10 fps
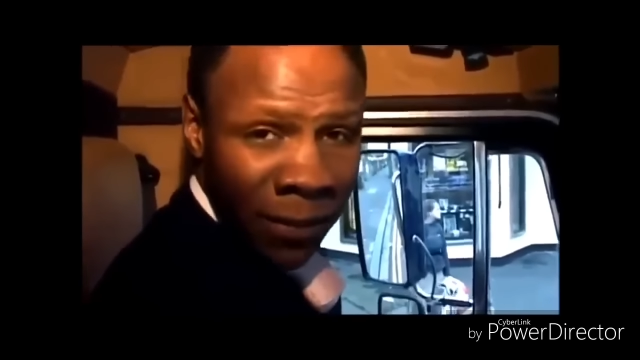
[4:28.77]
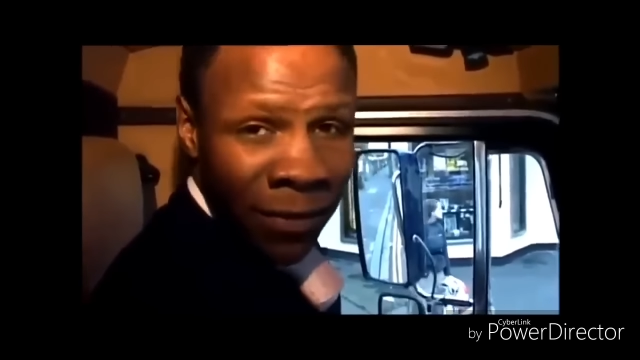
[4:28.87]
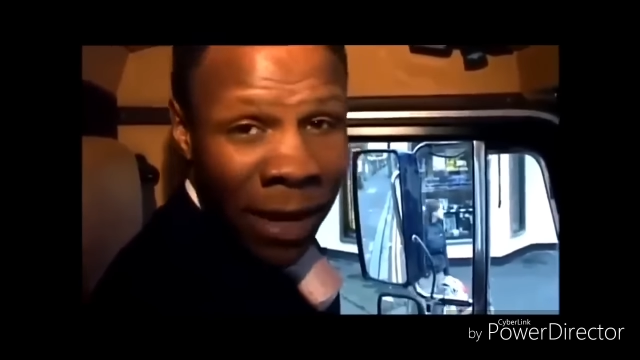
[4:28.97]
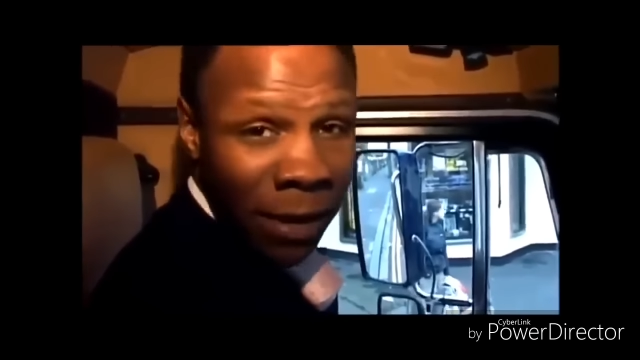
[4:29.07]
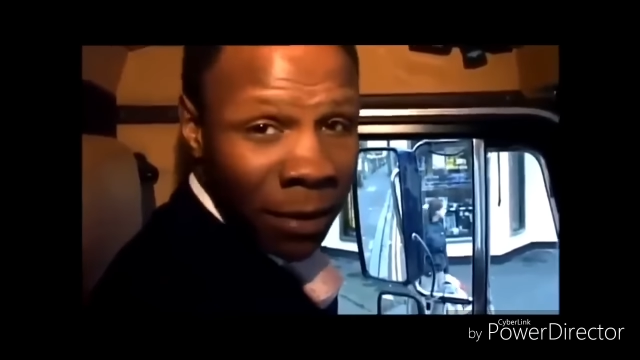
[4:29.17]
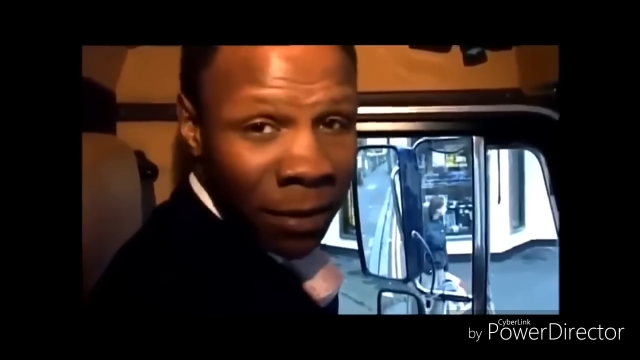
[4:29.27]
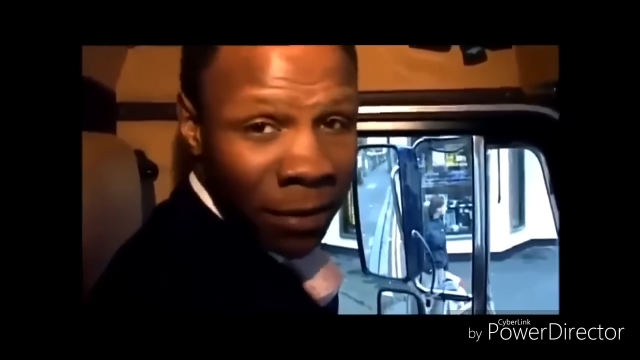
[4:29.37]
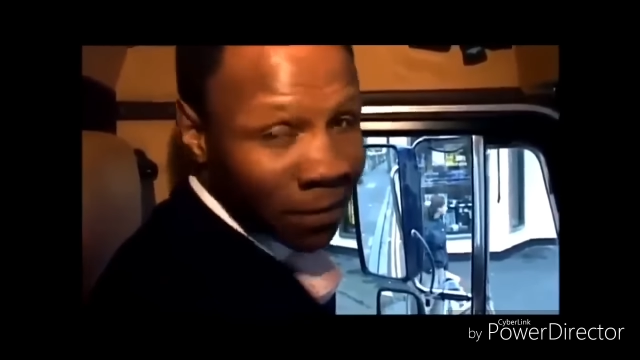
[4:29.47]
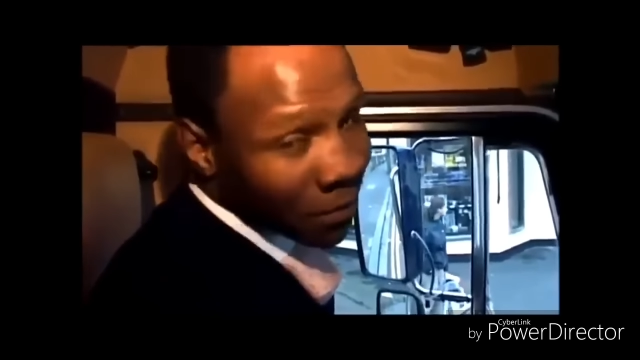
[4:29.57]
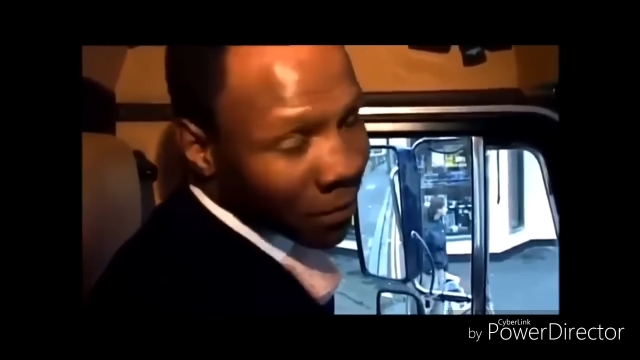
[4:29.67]
size of his
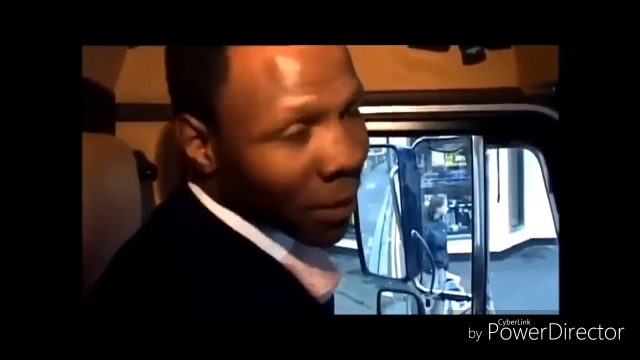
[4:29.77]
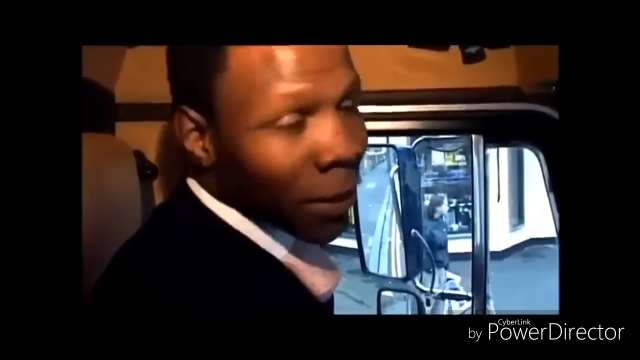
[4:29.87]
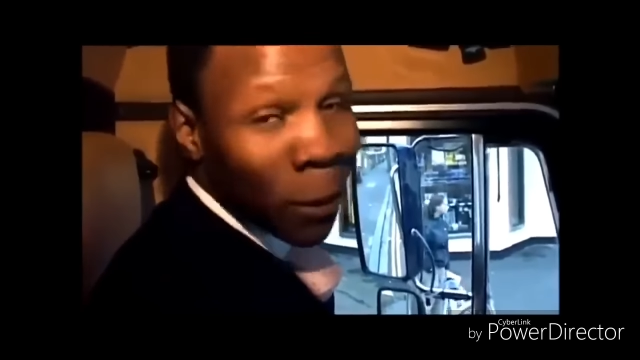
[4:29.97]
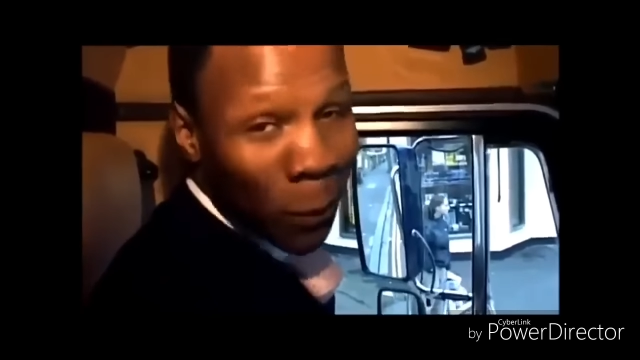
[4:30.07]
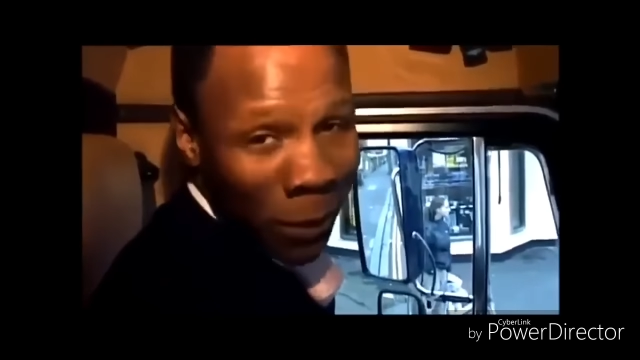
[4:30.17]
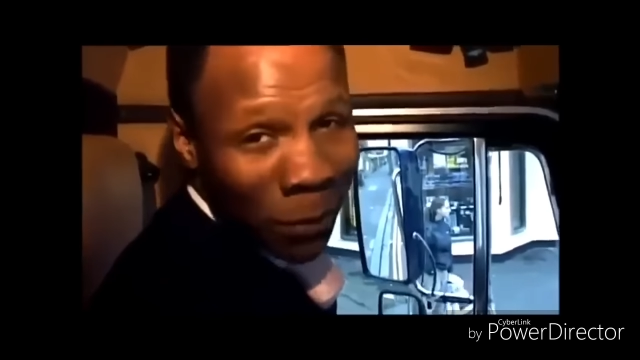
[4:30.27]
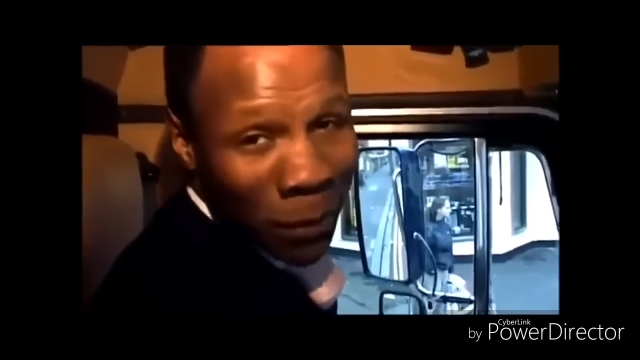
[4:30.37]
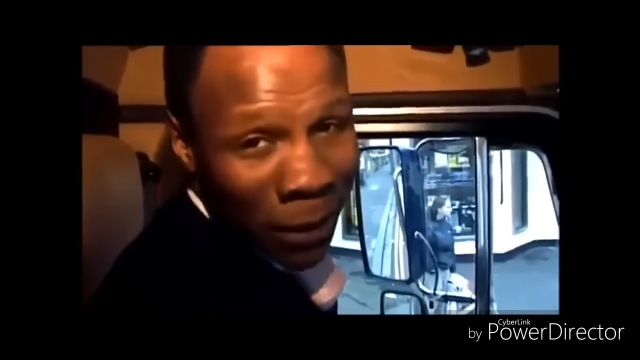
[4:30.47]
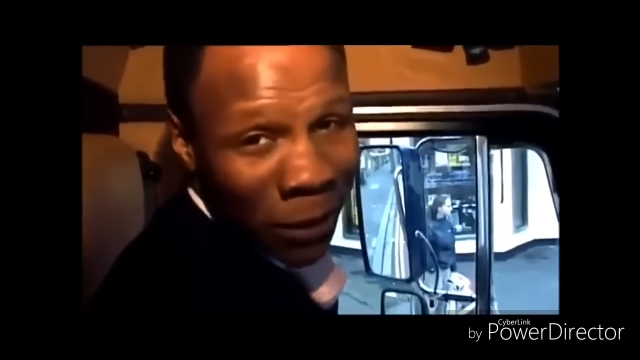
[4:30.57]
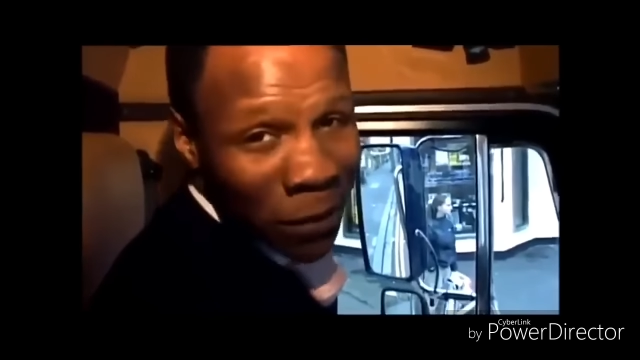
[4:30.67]
vehicle.
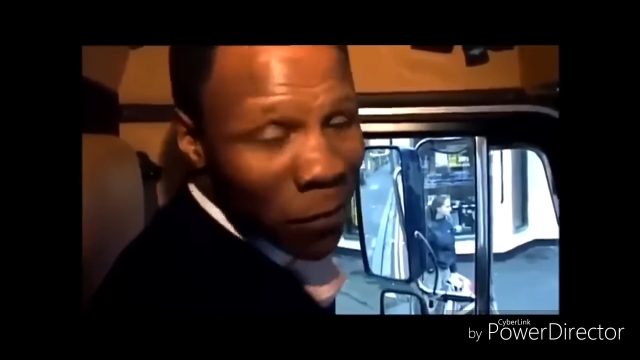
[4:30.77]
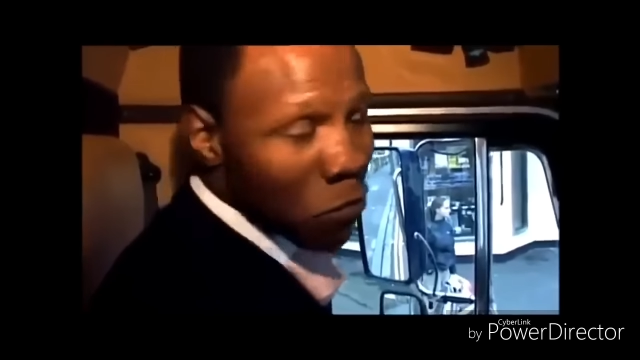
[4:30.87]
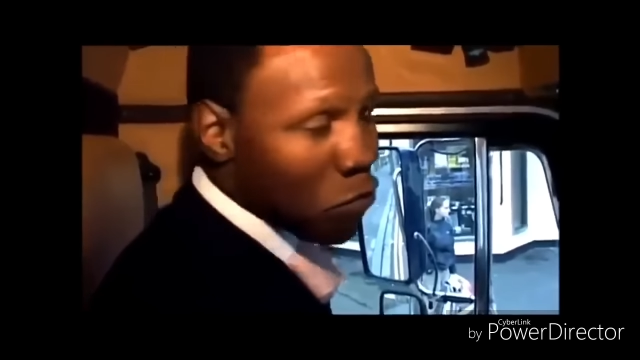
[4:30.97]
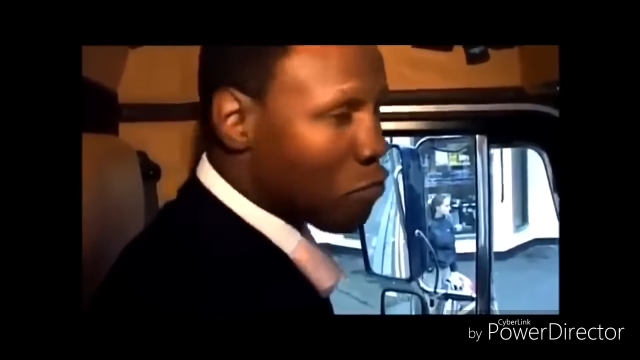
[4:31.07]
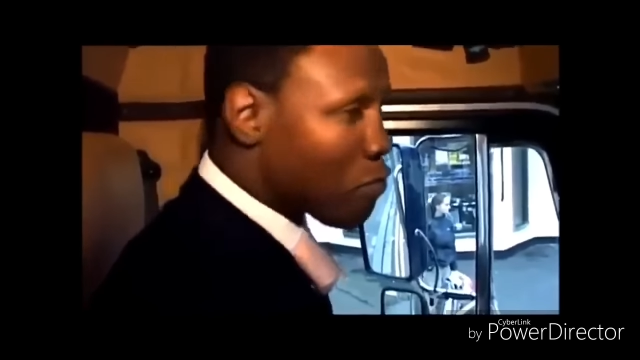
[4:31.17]
Always a pleasure.